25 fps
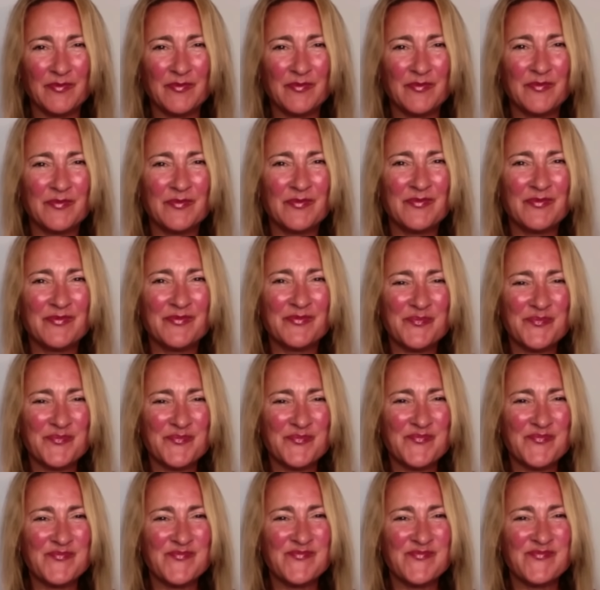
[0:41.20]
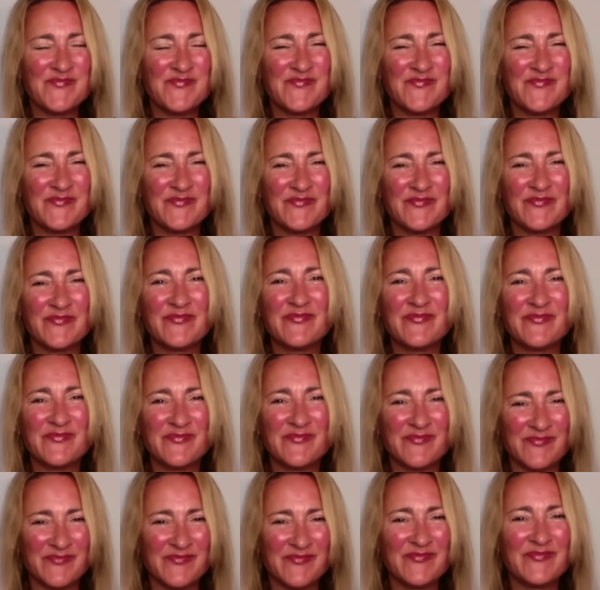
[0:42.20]

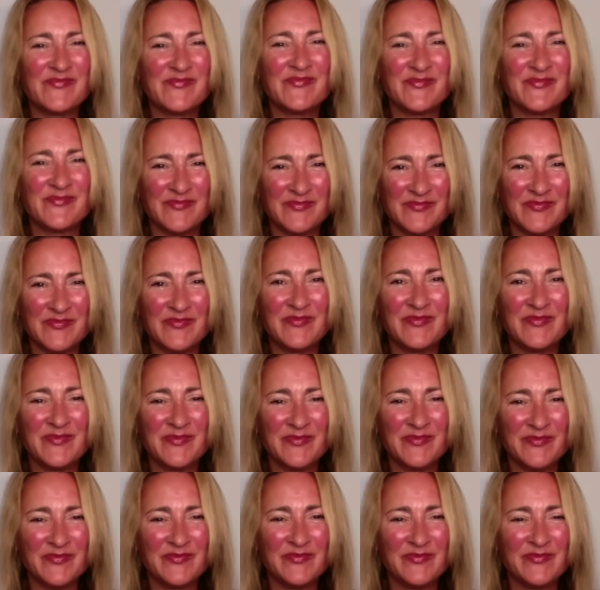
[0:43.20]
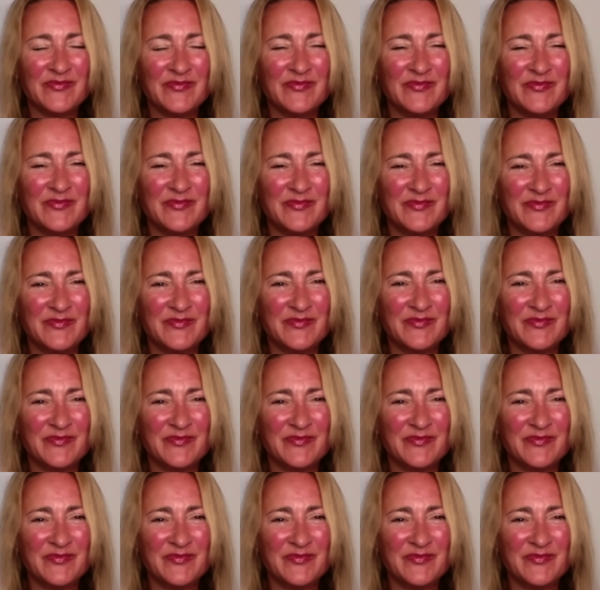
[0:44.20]
No words are spoken by the person on screen.